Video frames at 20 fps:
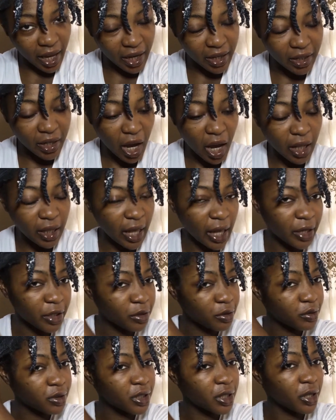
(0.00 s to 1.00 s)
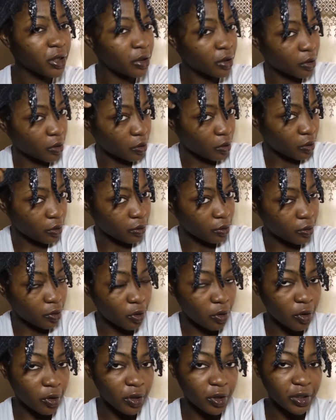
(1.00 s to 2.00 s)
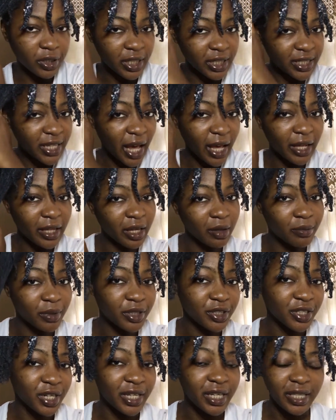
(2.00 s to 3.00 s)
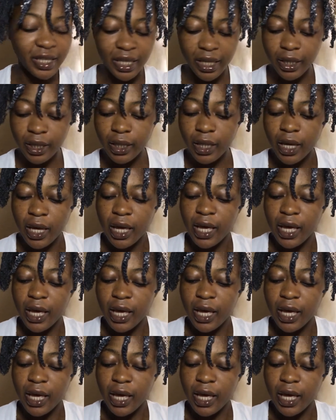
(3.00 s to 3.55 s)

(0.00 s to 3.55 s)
and not like using a comb or detangling brush or anything?